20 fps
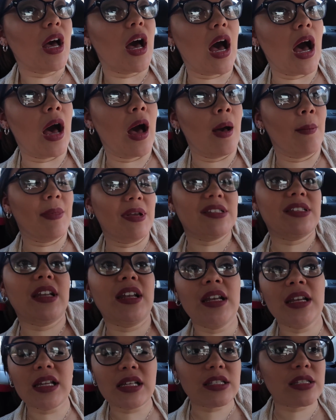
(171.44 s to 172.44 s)
I
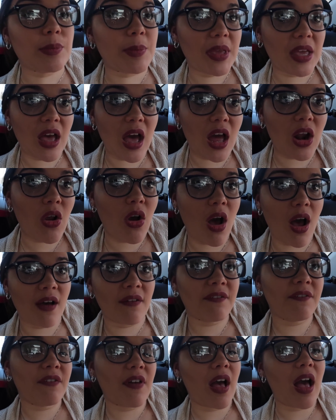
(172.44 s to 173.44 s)
said, it needs to be cut
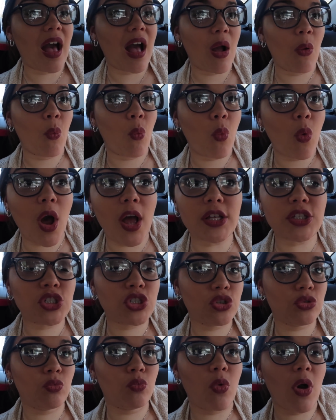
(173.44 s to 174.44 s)
off.
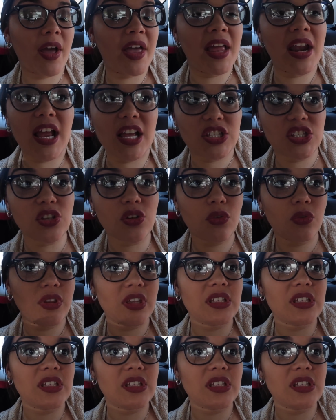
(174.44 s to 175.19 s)
What can I do?